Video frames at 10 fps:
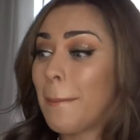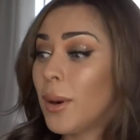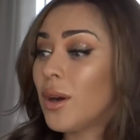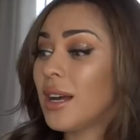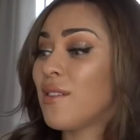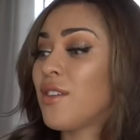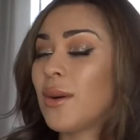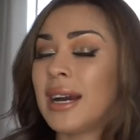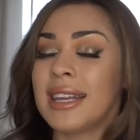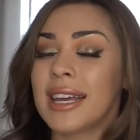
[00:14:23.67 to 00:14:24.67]
But if
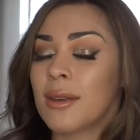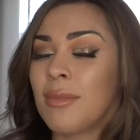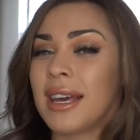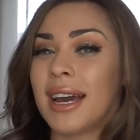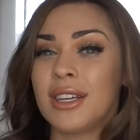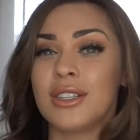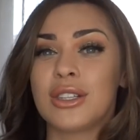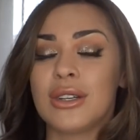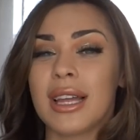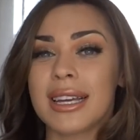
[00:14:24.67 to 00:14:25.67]
you are like me and you
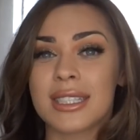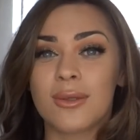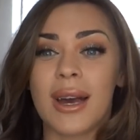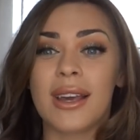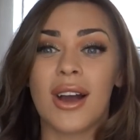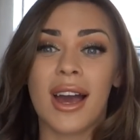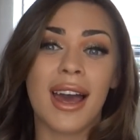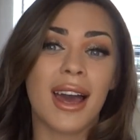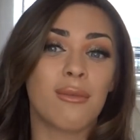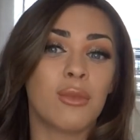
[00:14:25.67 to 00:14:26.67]
do like to wear your
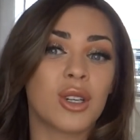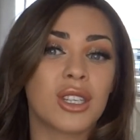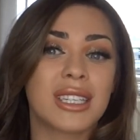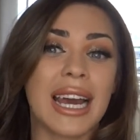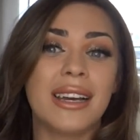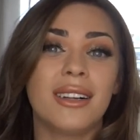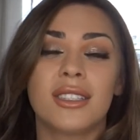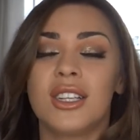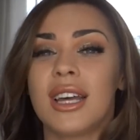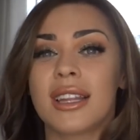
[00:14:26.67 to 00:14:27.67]
hair more
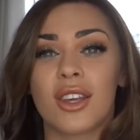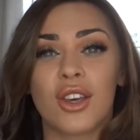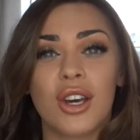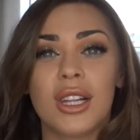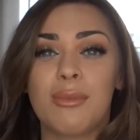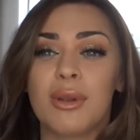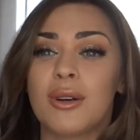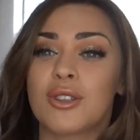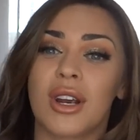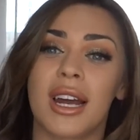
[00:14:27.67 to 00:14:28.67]
styled, you like the curly
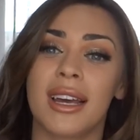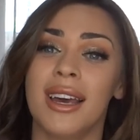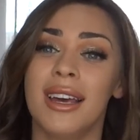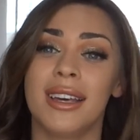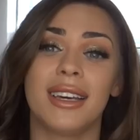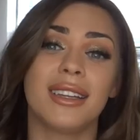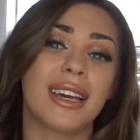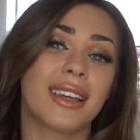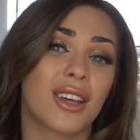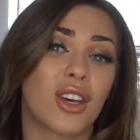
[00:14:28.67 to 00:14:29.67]
blow dry, you
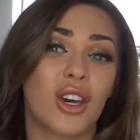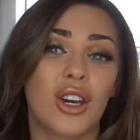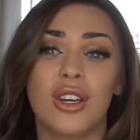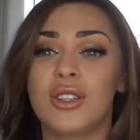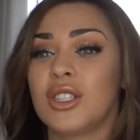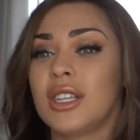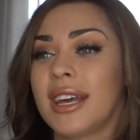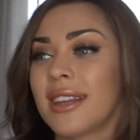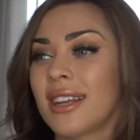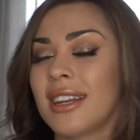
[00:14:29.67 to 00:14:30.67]
like the curls, you
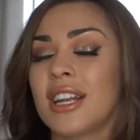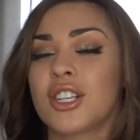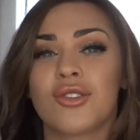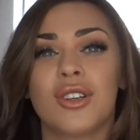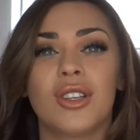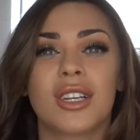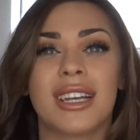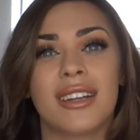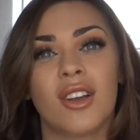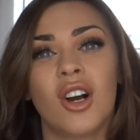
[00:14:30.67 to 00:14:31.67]
like the natural
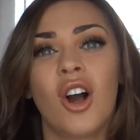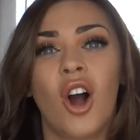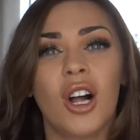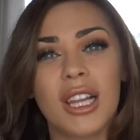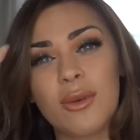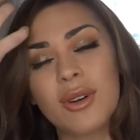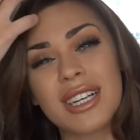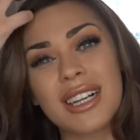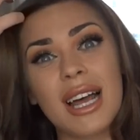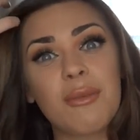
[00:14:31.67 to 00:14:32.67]
looking Hollywood
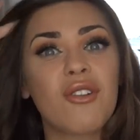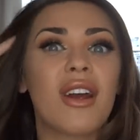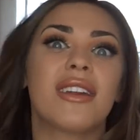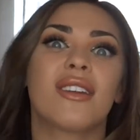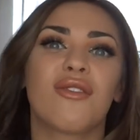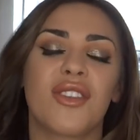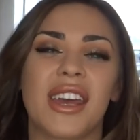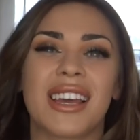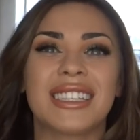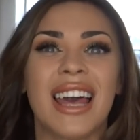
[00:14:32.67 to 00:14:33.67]
glamour end of
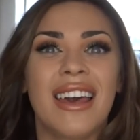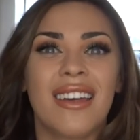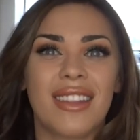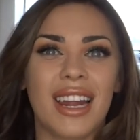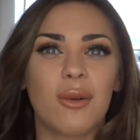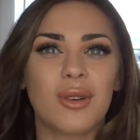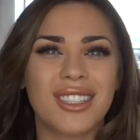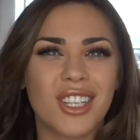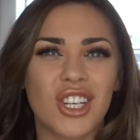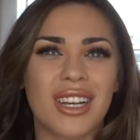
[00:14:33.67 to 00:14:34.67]
things, then I
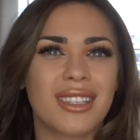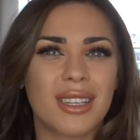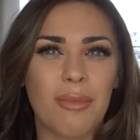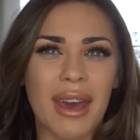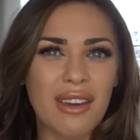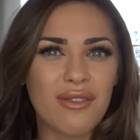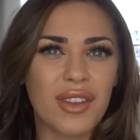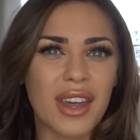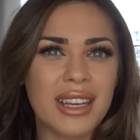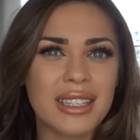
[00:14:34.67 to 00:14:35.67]
would suggest that paying
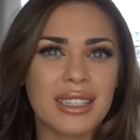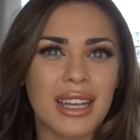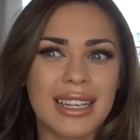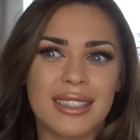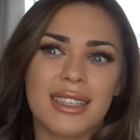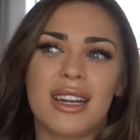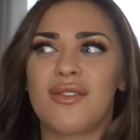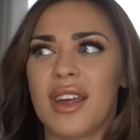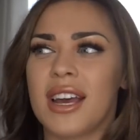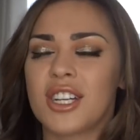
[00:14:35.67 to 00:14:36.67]
for this instead
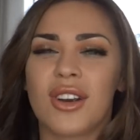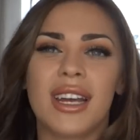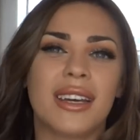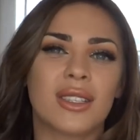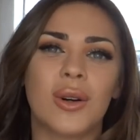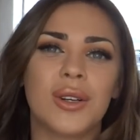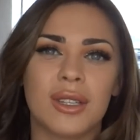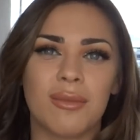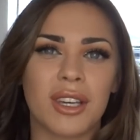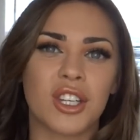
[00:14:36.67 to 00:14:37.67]
of the hairdryer is
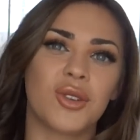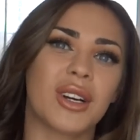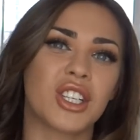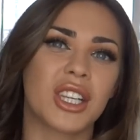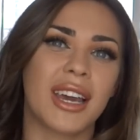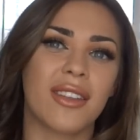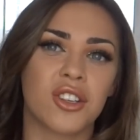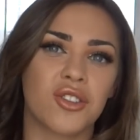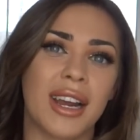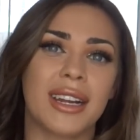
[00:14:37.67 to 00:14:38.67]
awesome, because you actually get
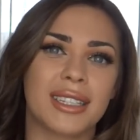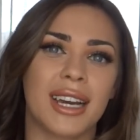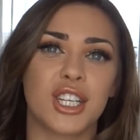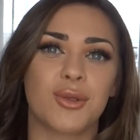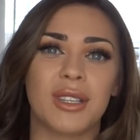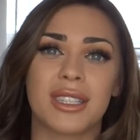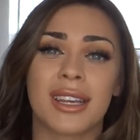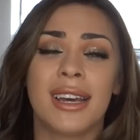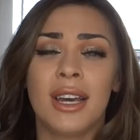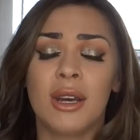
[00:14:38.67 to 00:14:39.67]
the drying
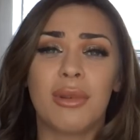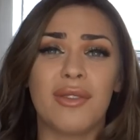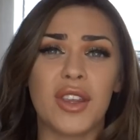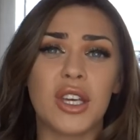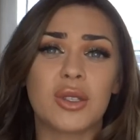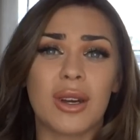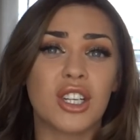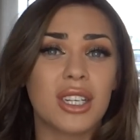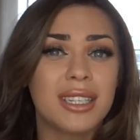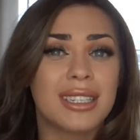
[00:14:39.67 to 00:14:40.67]
attachments. But for you to
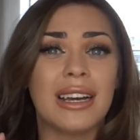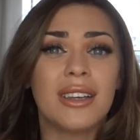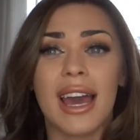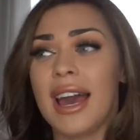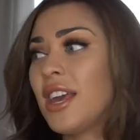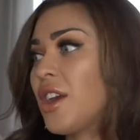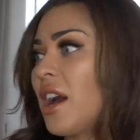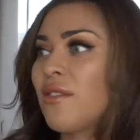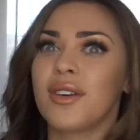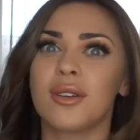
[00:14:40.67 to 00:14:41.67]
actually style your hair, you
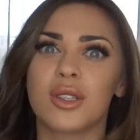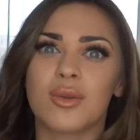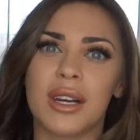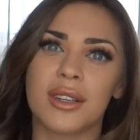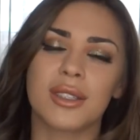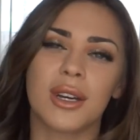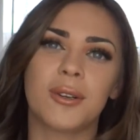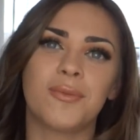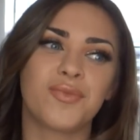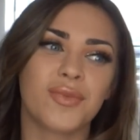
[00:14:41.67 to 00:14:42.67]
have those as well.
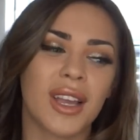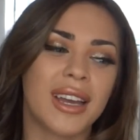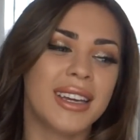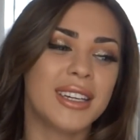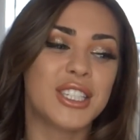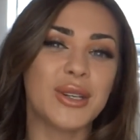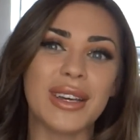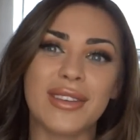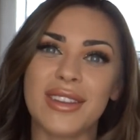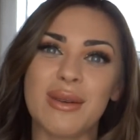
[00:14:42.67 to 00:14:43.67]
So do
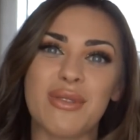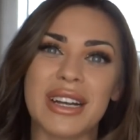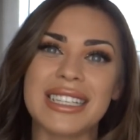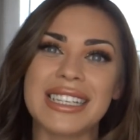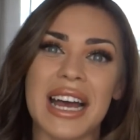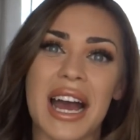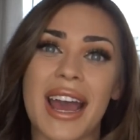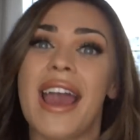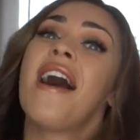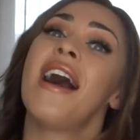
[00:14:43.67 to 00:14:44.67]
I think the price is
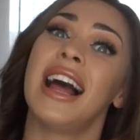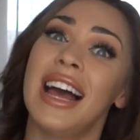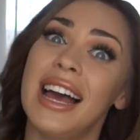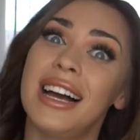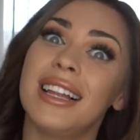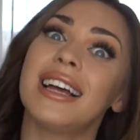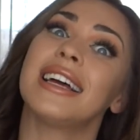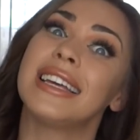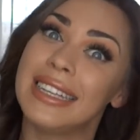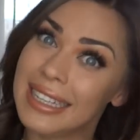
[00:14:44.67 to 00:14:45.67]
high?
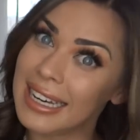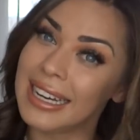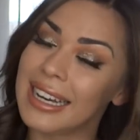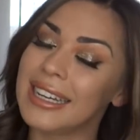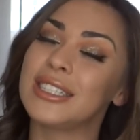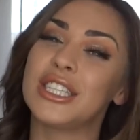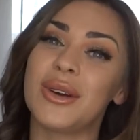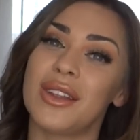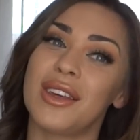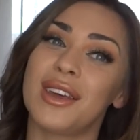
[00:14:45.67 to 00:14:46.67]
Hell yeah. Do
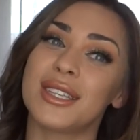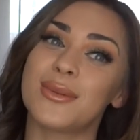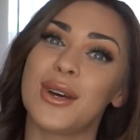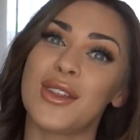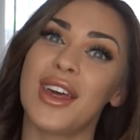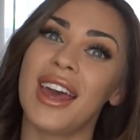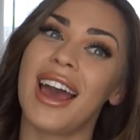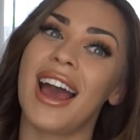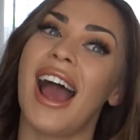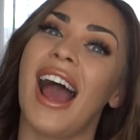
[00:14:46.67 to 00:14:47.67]
I think it's worth
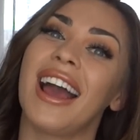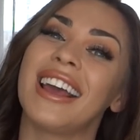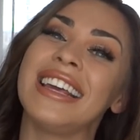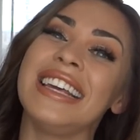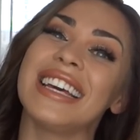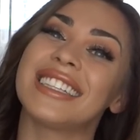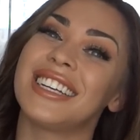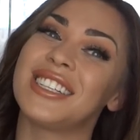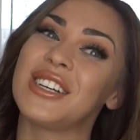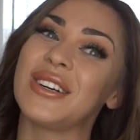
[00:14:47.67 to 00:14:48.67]
it? Yes,
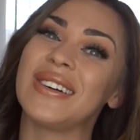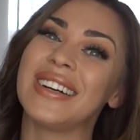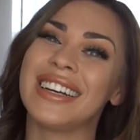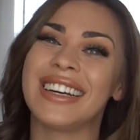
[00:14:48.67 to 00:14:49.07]
I do.